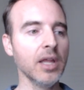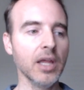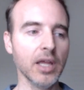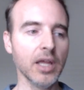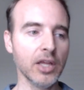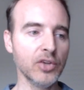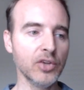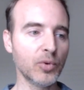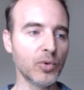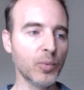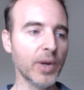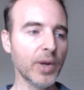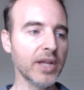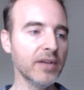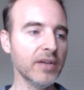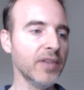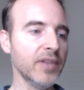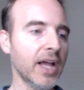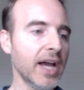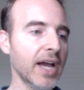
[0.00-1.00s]
in your way
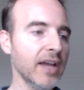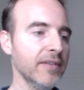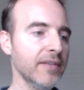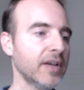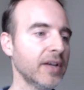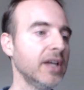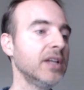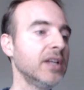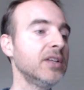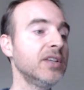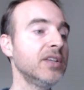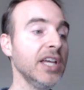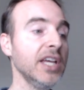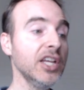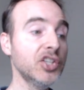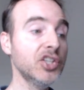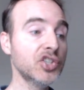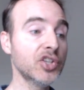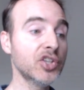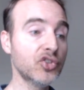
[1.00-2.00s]
of life,
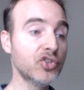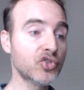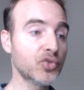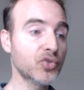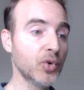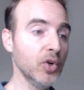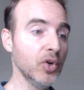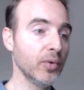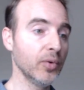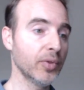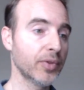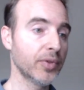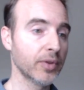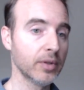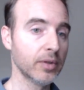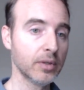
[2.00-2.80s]
teach the truth.